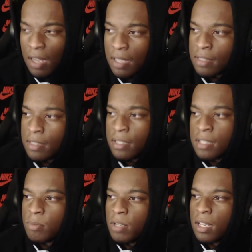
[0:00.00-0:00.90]
Cause
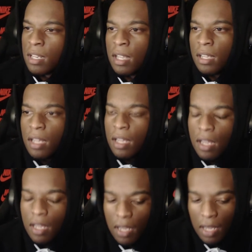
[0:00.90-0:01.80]
this weekend, like,
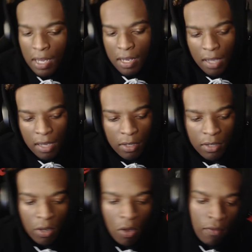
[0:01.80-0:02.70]
and like you
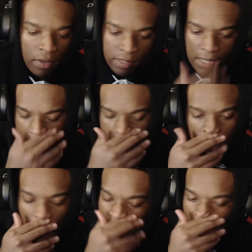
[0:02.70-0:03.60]
know, over this last week,
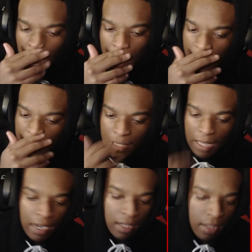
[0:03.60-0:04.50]
I got I gained a
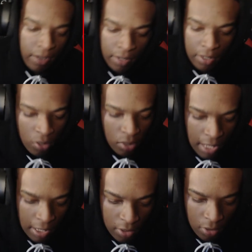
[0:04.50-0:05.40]
lot of clarity on
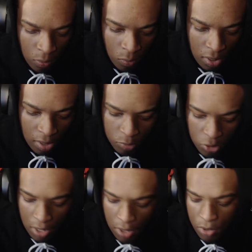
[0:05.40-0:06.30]
like you know what I'm
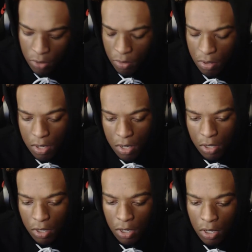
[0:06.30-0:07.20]
trying to do,
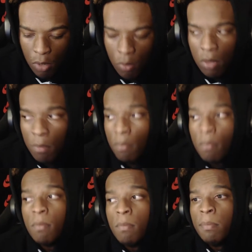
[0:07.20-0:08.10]
you know, with
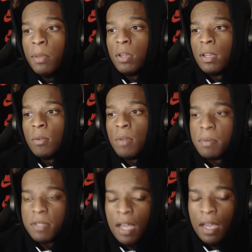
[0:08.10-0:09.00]
building the
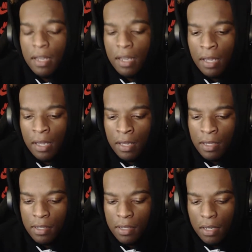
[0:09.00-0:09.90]
website
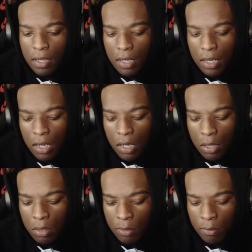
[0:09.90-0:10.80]
and um,